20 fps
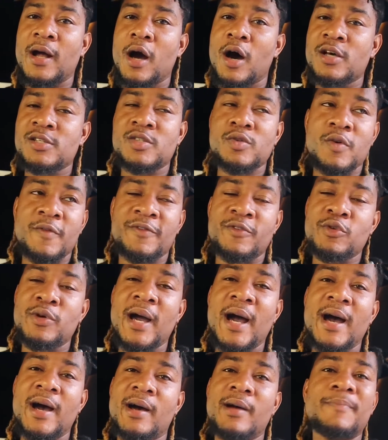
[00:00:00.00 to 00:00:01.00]
Also, if you
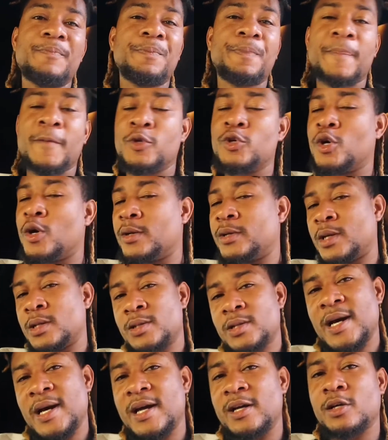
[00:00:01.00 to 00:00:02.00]
got, you know, another
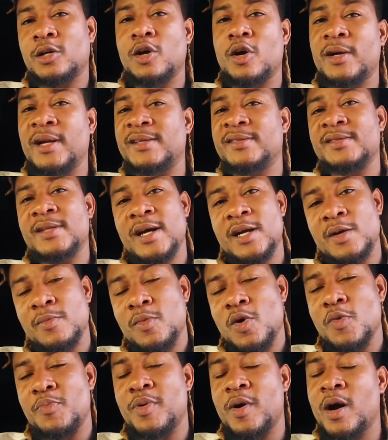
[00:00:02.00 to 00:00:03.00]
of car that's not a
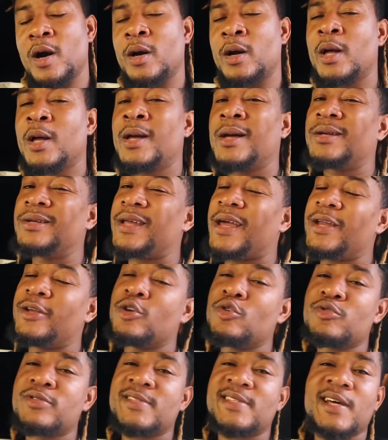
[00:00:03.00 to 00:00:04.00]
Mopar, they
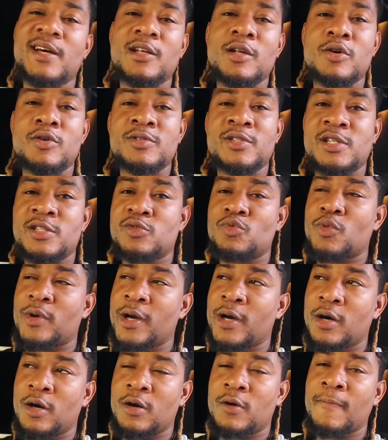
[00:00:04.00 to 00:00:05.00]
do sell those as
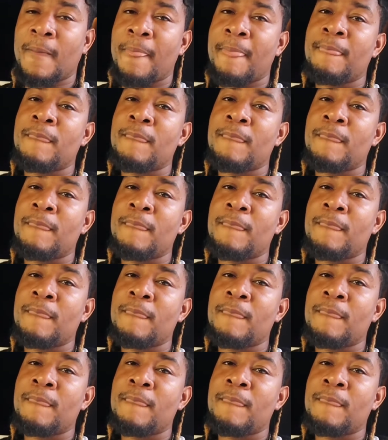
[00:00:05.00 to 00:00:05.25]
well.